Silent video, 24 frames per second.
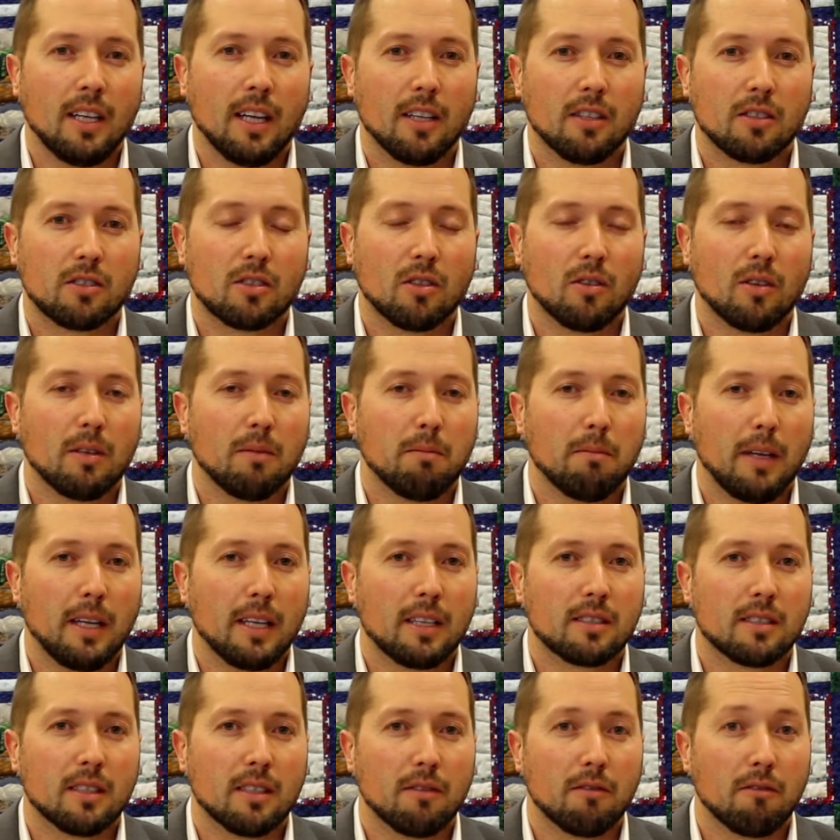And so it
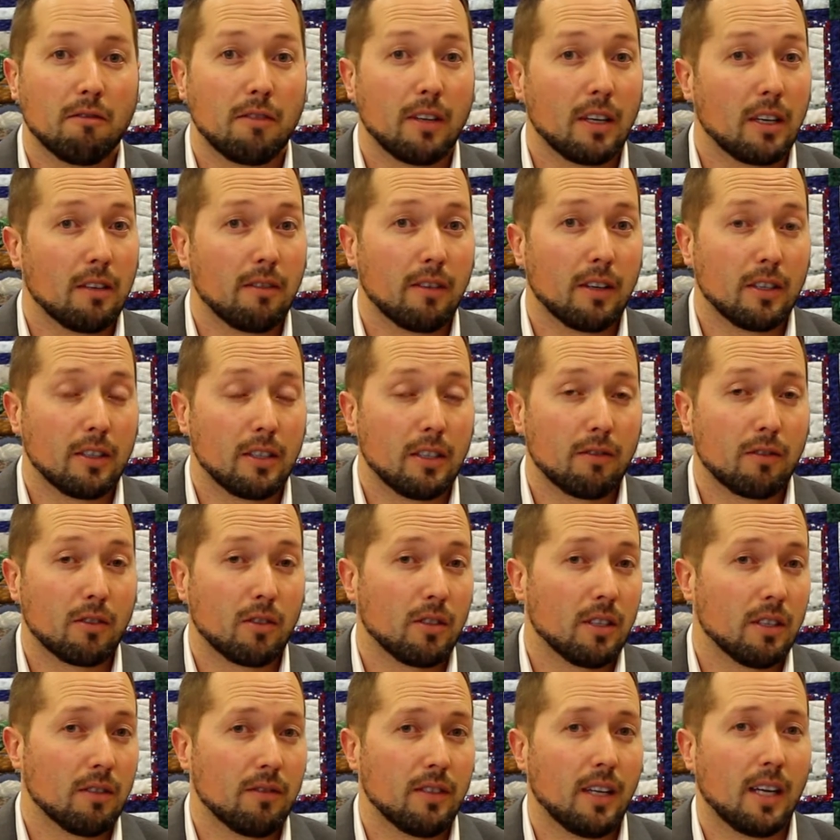makes it very, very
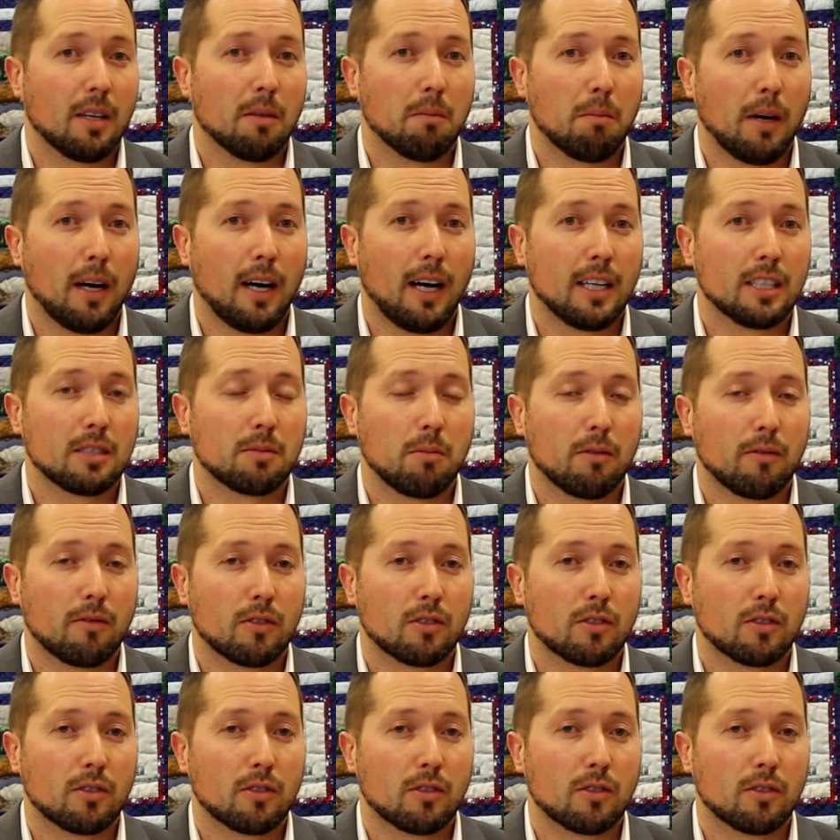difficult, if not impossible,